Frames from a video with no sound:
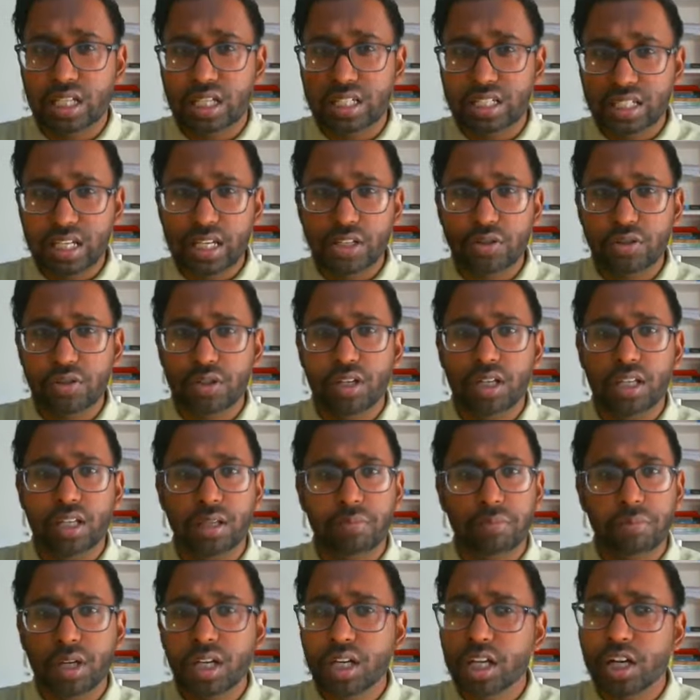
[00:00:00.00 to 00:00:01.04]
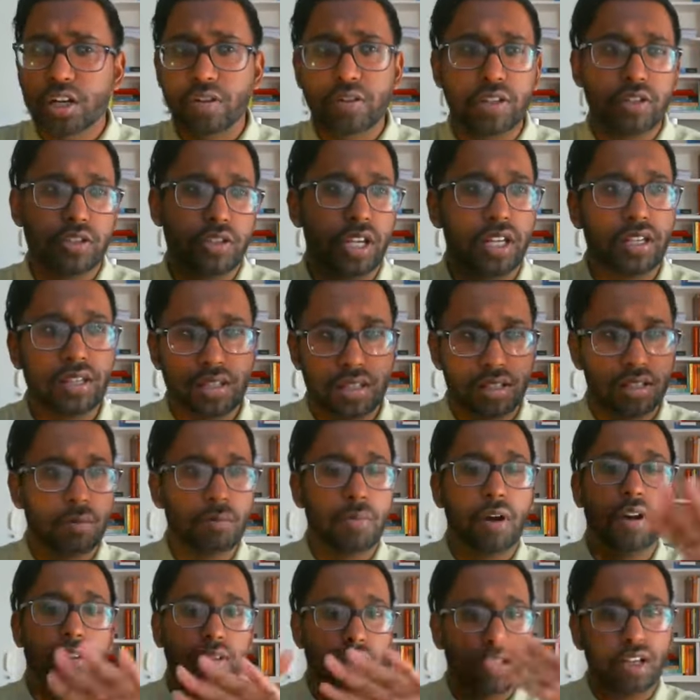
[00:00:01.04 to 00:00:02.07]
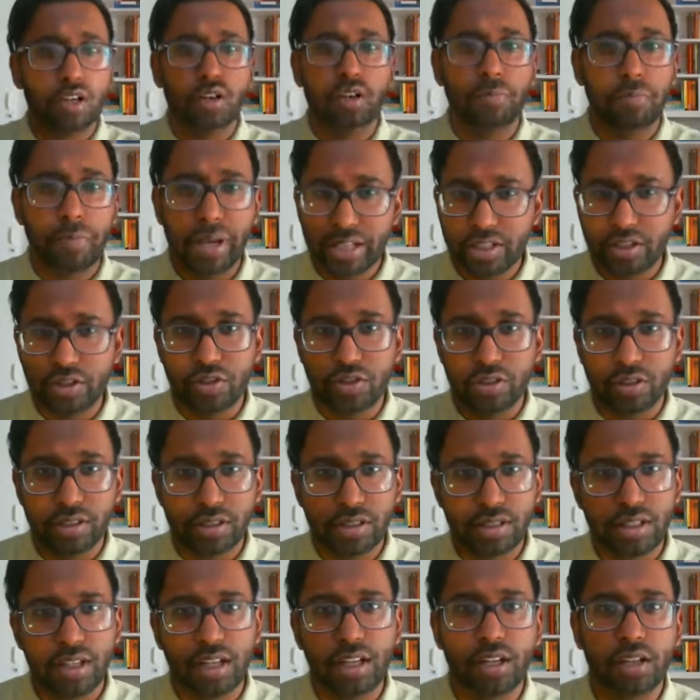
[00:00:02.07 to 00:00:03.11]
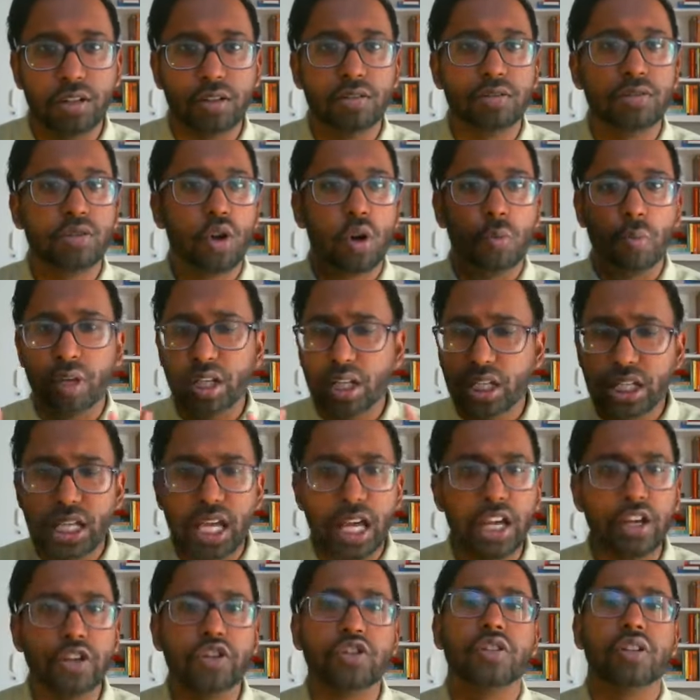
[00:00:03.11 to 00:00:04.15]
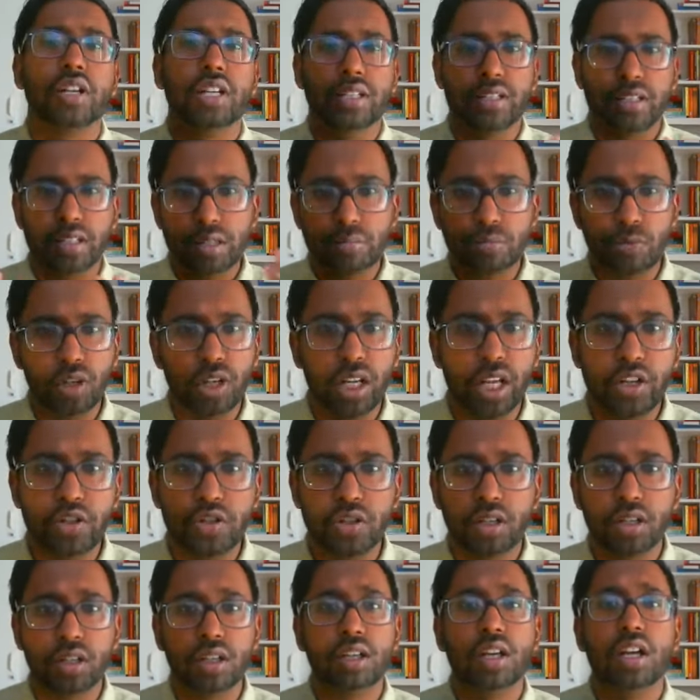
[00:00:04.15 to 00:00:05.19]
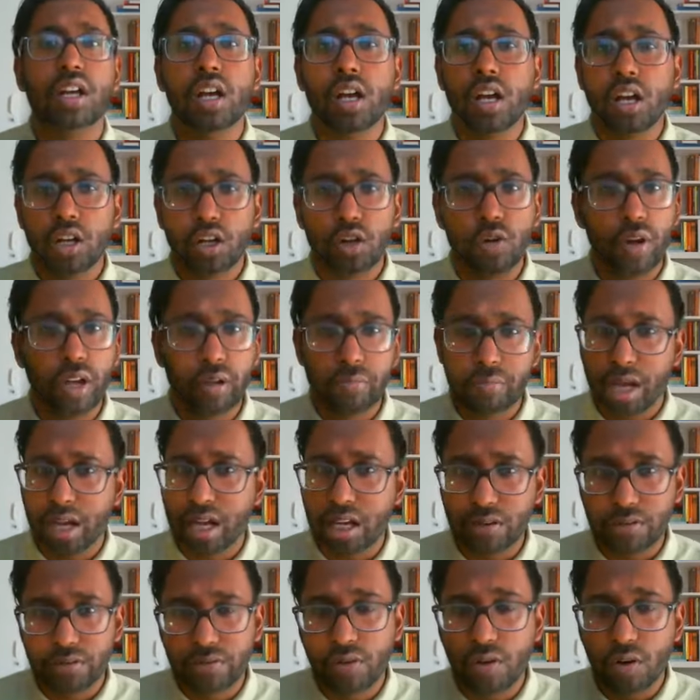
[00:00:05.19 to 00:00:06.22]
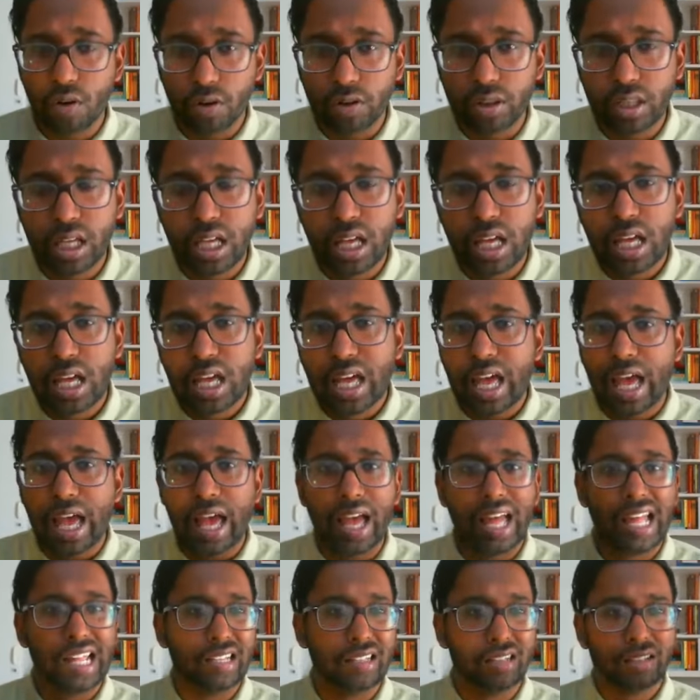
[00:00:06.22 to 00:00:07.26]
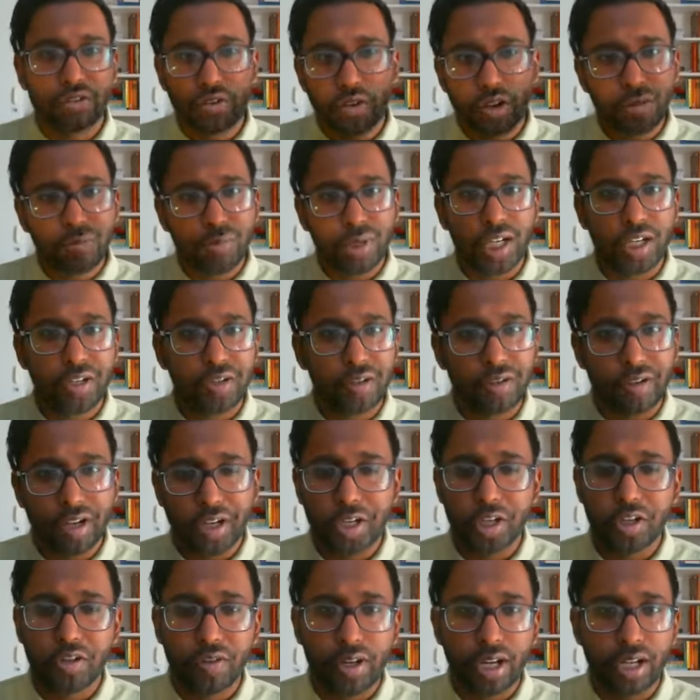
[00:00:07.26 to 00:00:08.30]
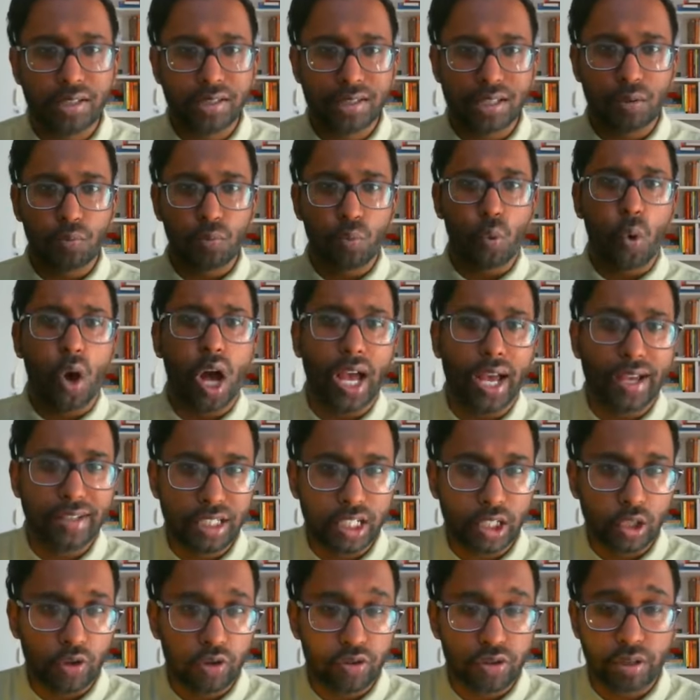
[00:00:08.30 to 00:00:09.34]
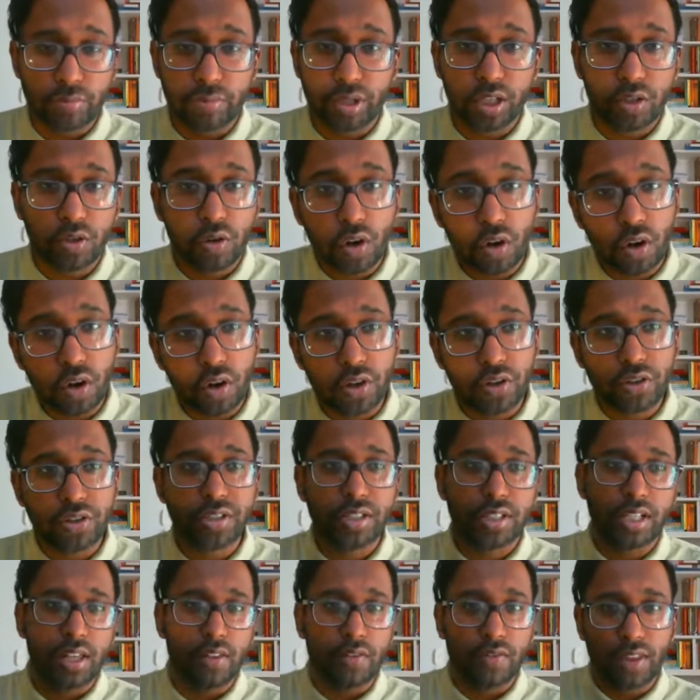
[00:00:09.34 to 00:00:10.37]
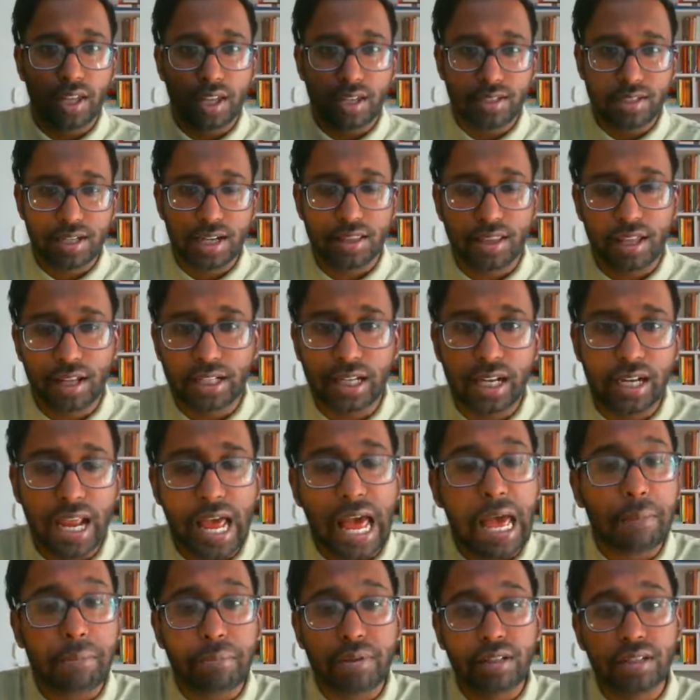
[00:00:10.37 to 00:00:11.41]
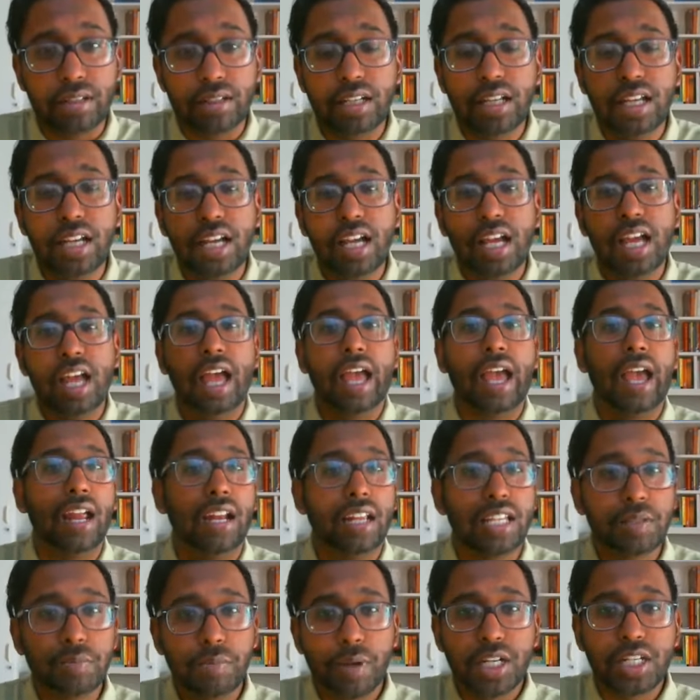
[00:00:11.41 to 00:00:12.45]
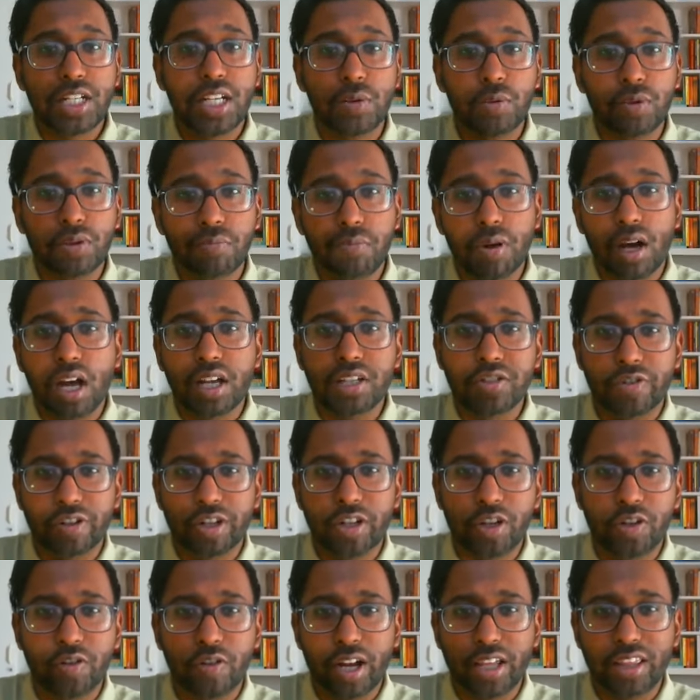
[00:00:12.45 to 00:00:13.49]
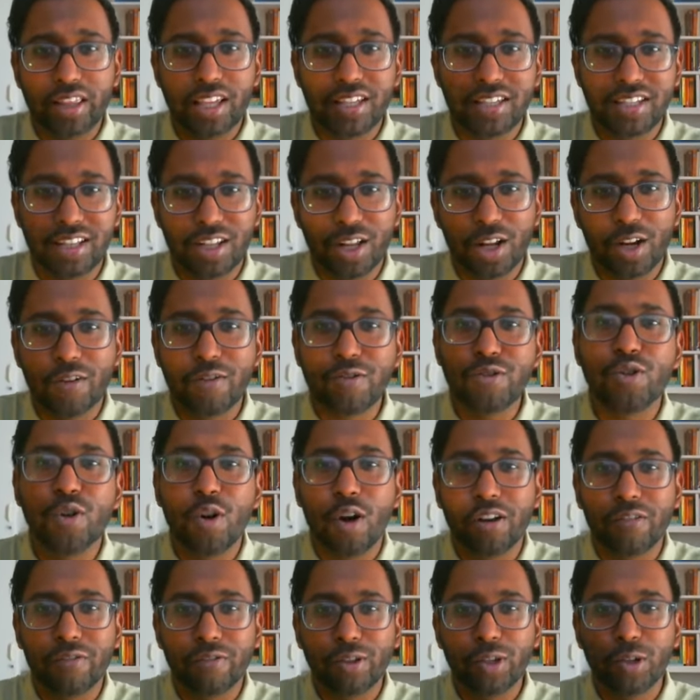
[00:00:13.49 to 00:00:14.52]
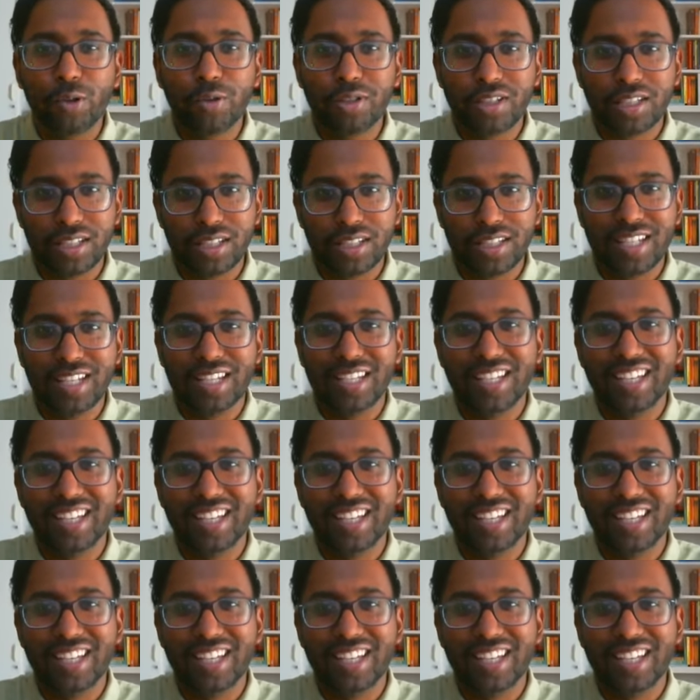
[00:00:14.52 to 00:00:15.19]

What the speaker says: essentially, Mercury is just about messages, communication and stimulation going back and forth. And during Mercury retrograde, some wires are going to be crossed and things like that can happen. And especially with Mars retrograde, there's a lot of short fuses